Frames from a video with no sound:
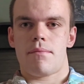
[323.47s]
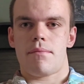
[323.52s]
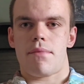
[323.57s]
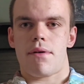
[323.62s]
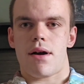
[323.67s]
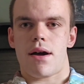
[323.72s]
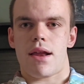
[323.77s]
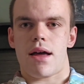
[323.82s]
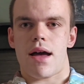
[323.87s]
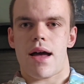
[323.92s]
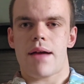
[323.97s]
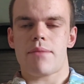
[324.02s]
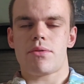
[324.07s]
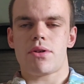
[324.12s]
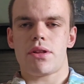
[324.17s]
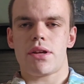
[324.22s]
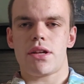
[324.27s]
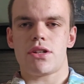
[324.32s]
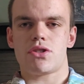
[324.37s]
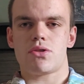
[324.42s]
But I
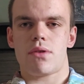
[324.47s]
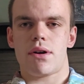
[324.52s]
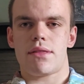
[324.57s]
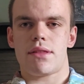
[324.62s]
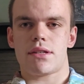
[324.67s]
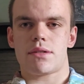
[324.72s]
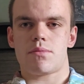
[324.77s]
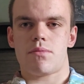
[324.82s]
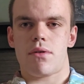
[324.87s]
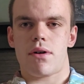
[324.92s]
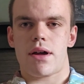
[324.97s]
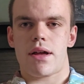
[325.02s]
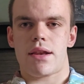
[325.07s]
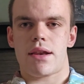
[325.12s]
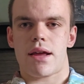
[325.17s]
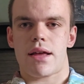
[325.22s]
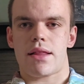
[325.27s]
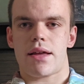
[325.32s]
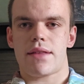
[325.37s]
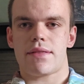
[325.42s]
really enjoyed this
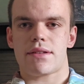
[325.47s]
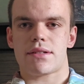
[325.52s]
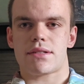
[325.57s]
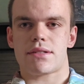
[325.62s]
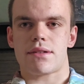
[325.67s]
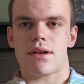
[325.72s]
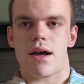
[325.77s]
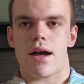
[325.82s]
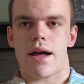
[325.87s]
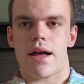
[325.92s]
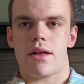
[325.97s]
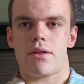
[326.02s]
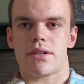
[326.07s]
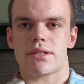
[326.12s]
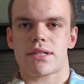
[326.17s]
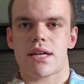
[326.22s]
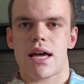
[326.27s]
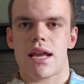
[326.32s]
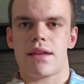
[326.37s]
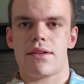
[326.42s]
one. I like the style.
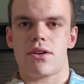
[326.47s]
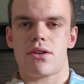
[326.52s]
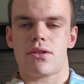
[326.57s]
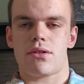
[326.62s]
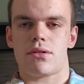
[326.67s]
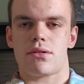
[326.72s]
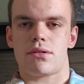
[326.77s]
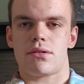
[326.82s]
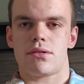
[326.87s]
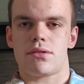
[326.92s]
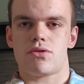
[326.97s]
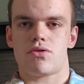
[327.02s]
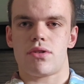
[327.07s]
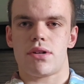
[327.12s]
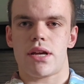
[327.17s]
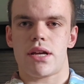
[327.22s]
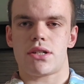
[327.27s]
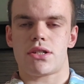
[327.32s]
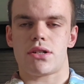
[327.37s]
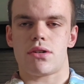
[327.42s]
It's kind of your
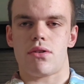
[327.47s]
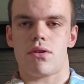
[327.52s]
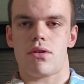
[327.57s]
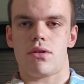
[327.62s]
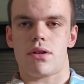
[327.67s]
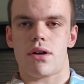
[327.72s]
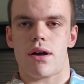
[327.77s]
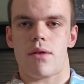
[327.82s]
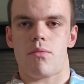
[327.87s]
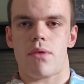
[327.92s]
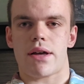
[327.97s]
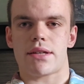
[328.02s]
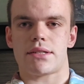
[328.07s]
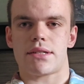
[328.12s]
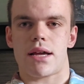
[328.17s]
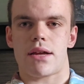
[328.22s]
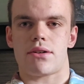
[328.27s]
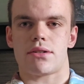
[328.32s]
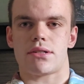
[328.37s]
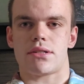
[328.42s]
traditional Wes
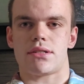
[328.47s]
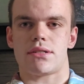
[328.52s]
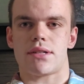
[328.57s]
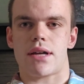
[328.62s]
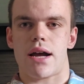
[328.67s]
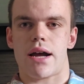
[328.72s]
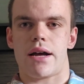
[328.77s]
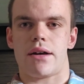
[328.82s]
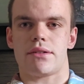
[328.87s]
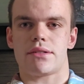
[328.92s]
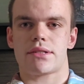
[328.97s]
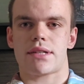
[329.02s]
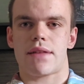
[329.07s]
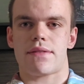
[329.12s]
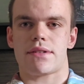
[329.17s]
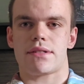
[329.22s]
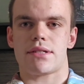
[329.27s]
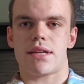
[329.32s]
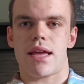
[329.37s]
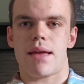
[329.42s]
Anderson style. It's
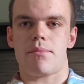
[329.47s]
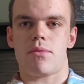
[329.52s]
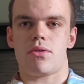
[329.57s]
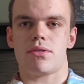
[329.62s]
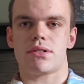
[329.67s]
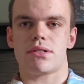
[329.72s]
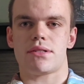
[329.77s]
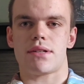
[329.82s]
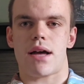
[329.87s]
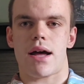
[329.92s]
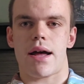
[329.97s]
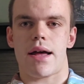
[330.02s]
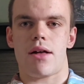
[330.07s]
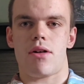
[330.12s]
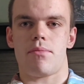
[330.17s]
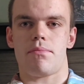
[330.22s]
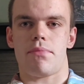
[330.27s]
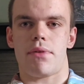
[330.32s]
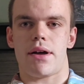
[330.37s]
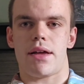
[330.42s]
got the same old
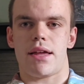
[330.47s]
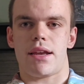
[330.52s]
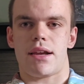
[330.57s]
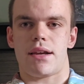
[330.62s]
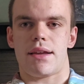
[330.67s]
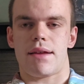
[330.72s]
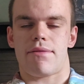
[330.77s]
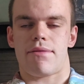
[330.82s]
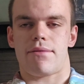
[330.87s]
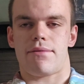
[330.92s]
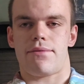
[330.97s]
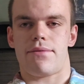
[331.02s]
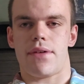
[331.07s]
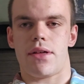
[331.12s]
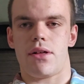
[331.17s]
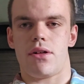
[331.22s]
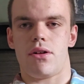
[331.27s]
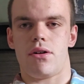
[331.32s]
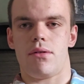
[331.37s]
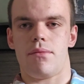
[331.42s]
style, but in a different
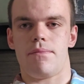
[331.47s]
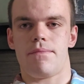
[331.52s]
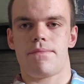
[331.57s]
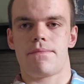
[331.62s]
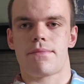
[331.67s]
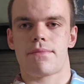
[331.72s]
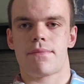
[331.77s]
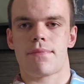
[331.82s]
film.